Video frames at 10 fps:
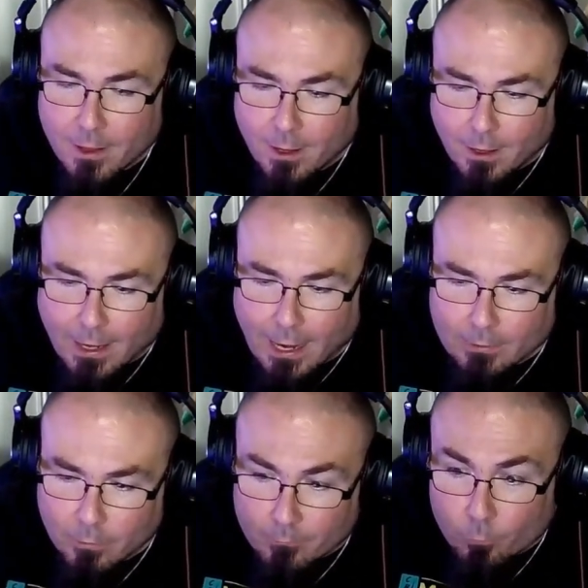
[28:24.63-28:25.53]
I
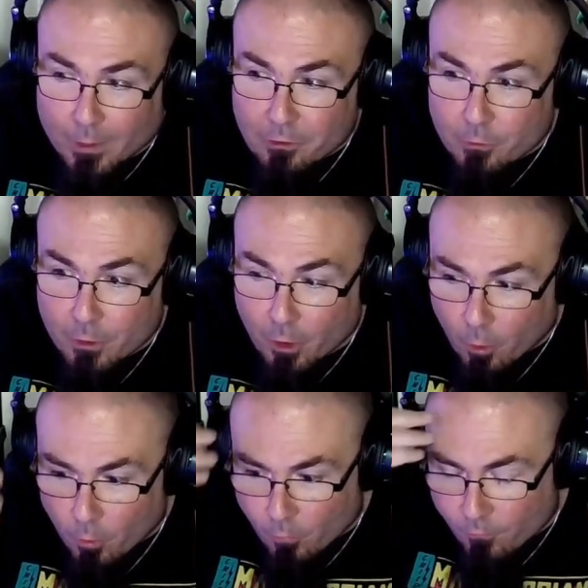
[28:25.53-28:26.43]
love when you
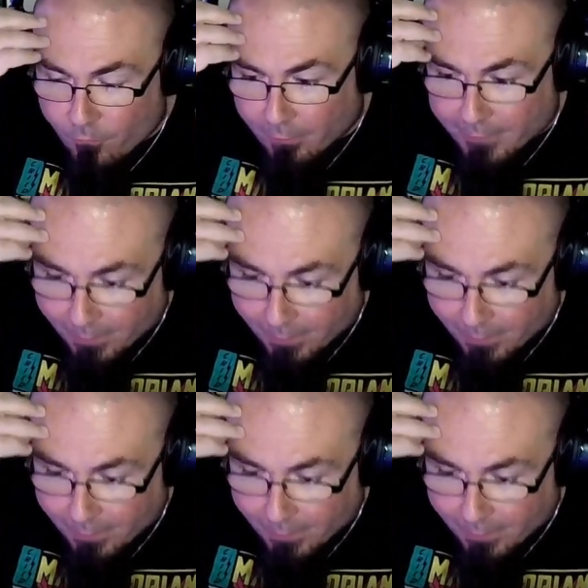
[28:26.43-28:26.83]
go very